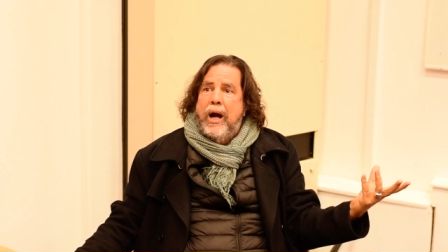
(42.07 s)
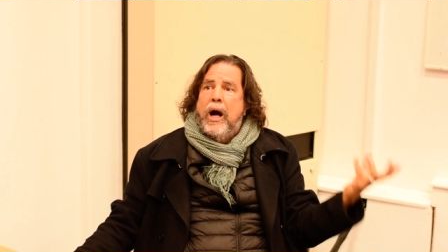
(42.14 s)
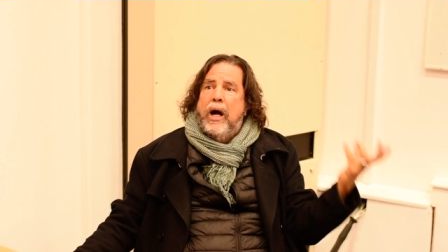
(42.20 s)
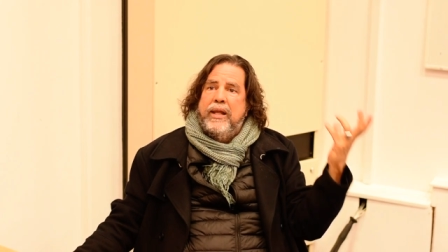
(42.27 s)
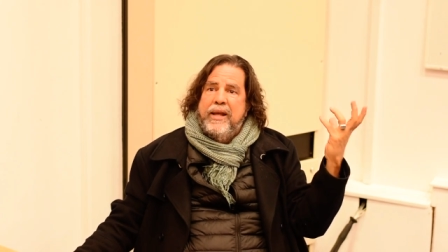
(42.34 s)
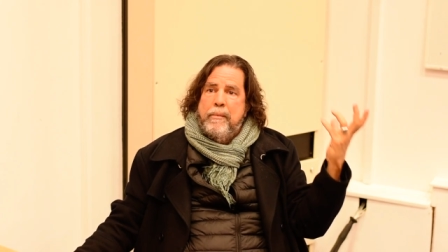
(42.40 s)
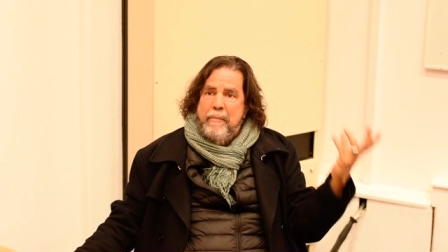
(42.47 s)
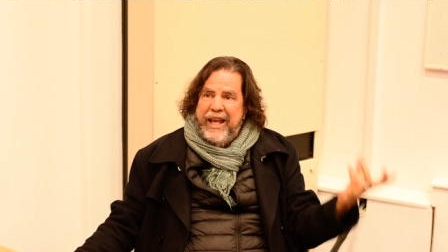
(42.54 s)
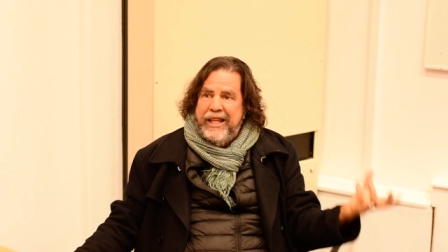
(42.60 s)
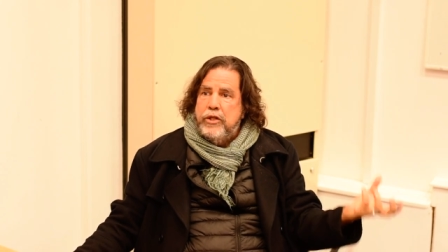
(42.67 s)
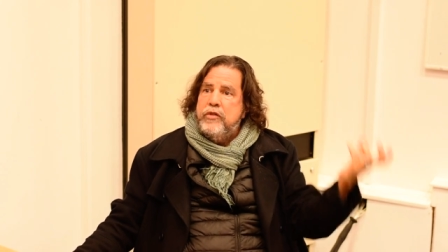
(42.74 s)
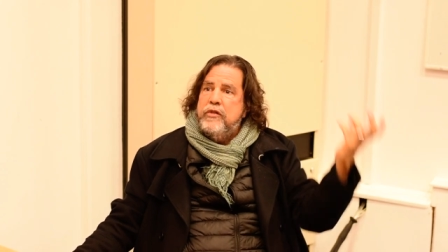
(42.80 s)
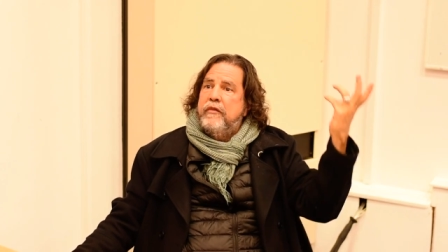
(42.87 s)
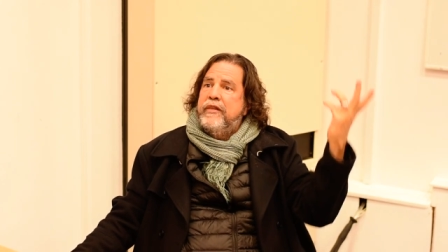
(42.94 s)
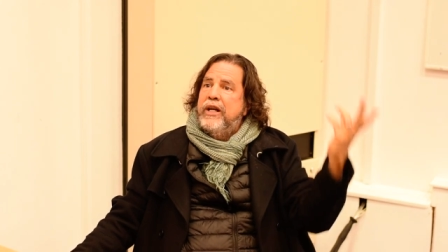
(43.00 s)
Are the
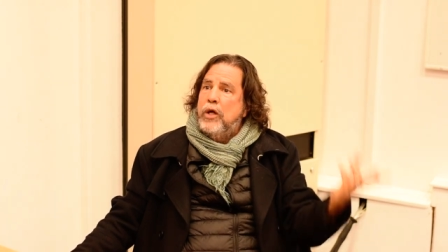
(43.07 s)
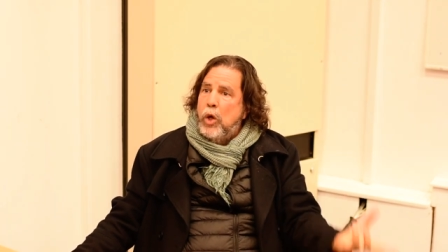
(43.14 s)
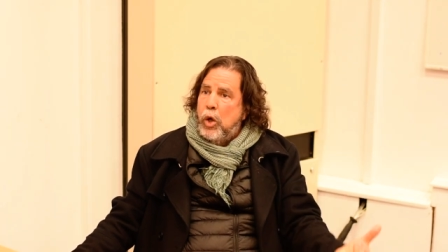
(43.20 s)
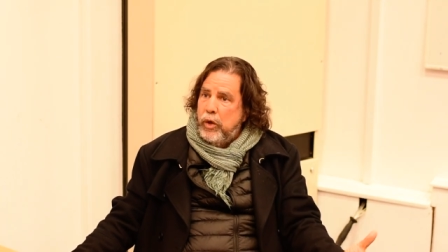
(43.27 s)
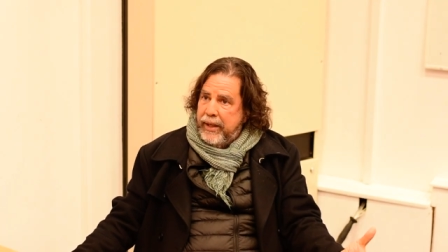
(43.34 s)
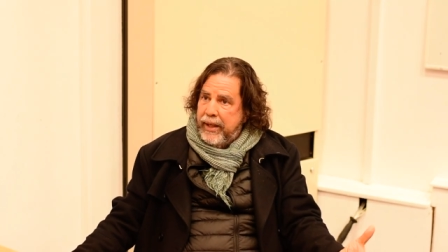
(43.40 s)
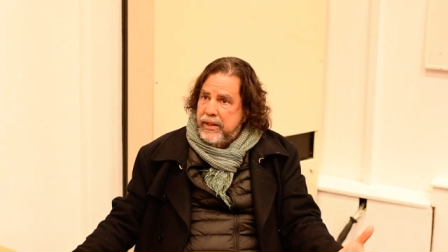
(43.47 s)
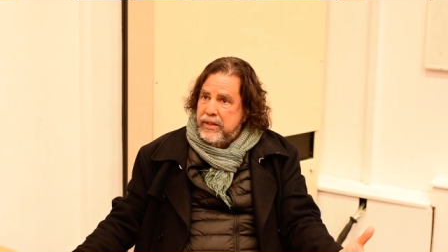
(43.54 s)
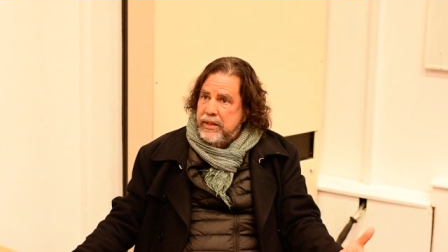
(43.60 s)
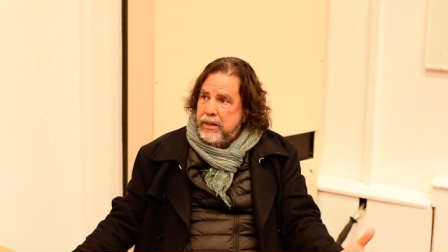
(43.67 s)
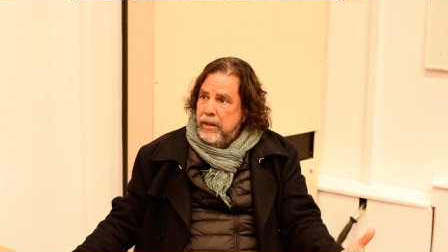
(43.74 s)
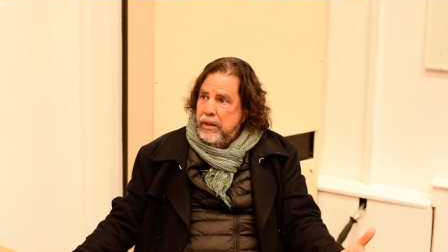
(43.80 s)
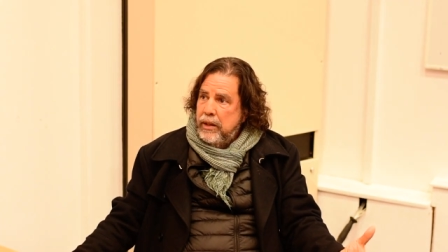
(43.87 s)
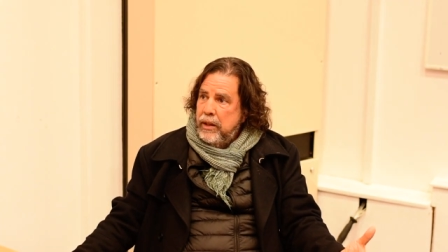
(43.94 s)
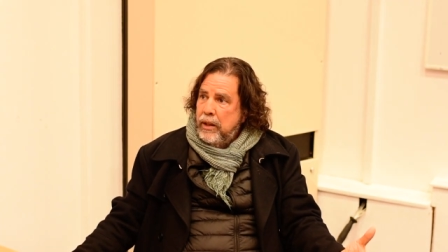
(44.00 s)
methods of the conquest
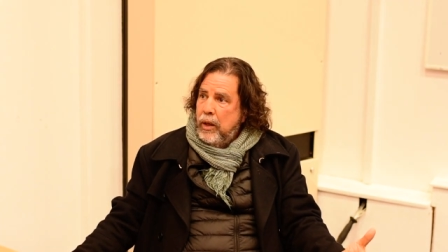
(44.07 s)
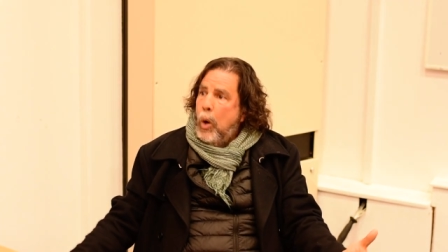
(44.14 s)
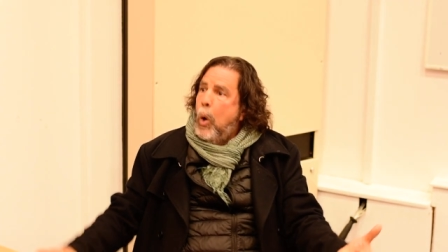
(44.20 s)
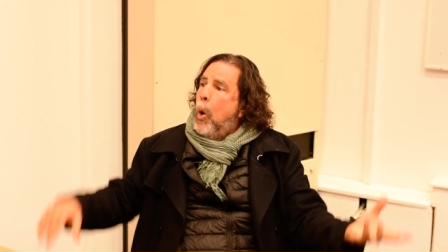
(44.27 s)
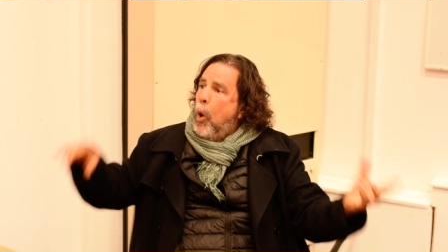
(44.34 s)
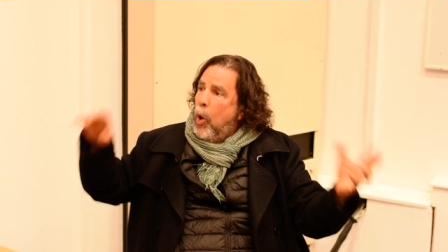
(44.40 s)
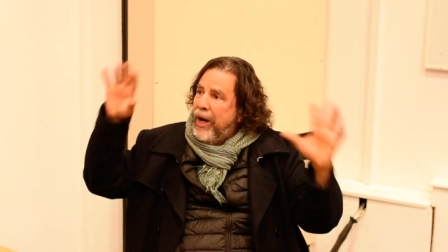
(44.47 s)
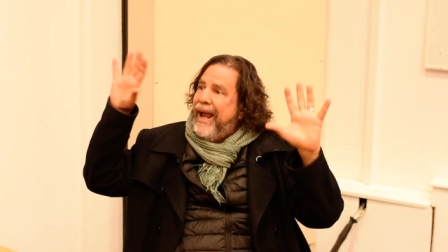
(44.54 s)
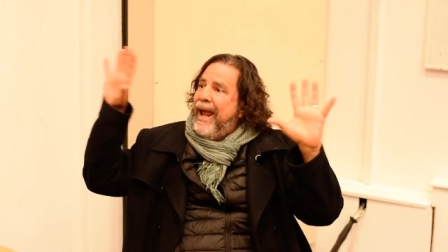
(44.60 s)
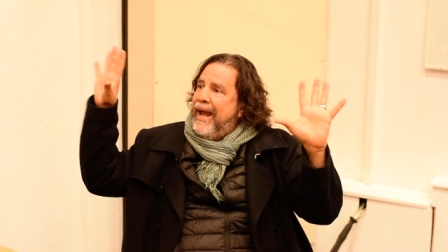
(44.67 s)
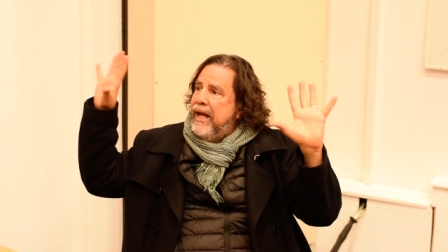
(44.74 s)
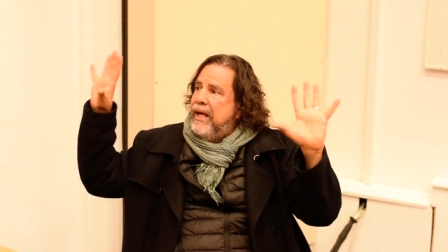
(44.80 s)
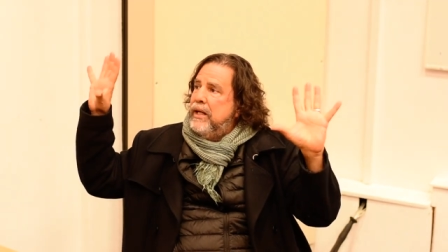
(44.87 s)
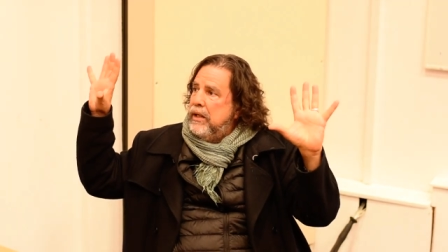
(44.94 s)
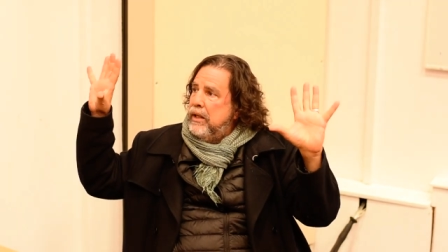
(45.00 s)

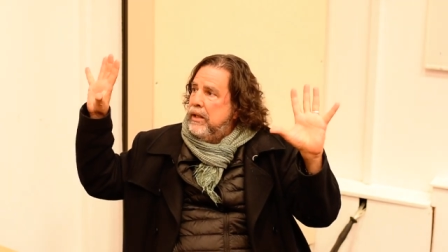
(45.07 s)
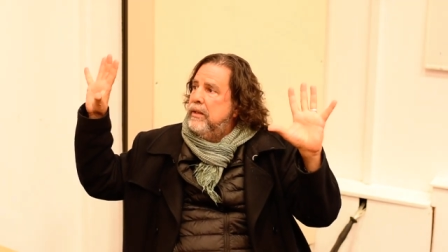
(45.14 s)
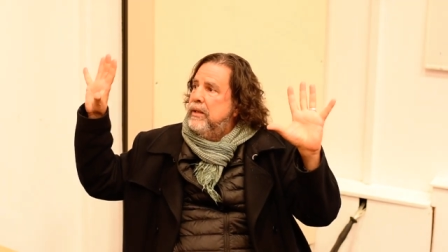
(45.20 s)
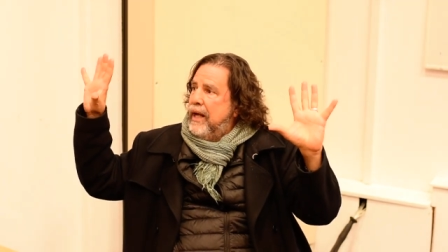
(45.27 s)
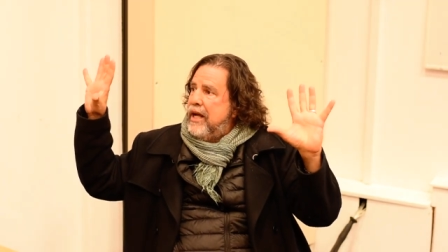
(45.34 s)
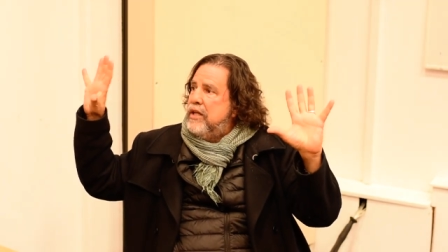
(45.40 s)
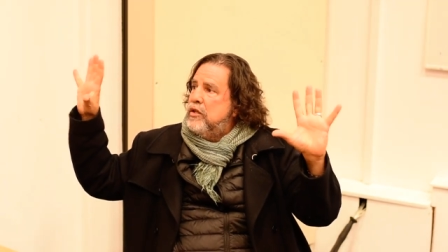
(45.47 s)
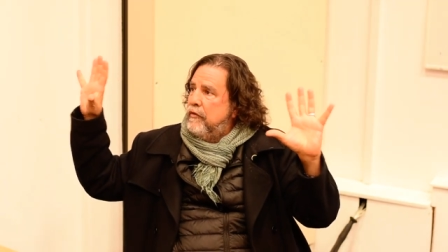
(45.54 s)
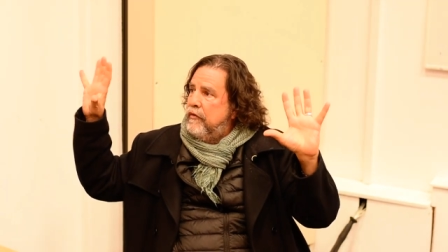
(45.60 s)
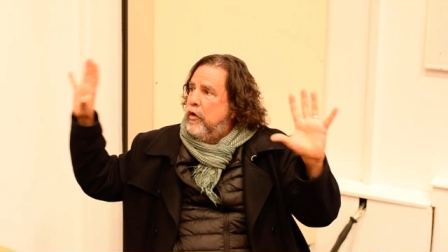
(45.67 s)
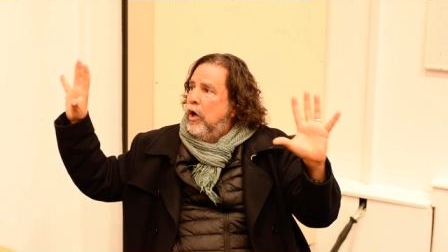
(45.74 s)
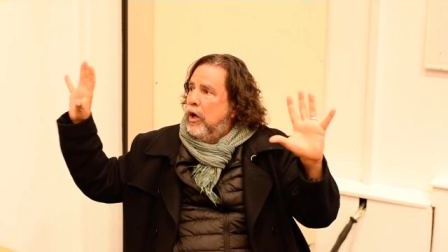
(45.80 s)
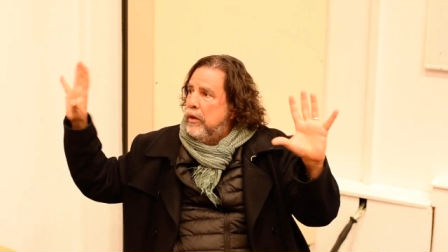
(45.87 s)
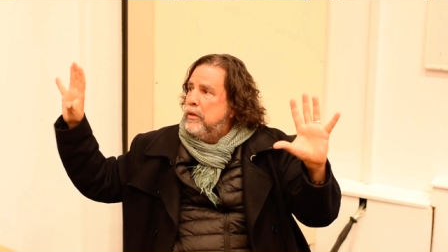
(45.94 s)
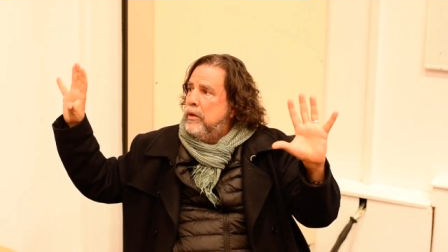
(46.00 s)
okay in the eyes of
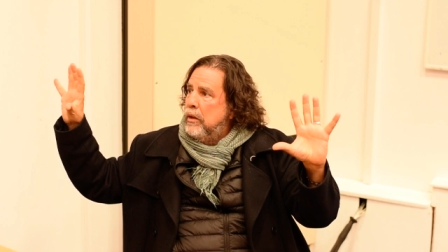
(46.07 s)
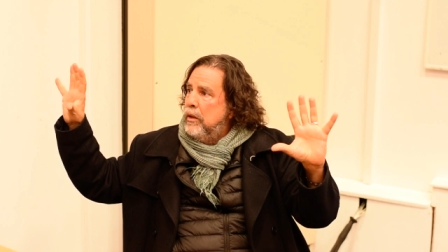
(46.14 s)
God,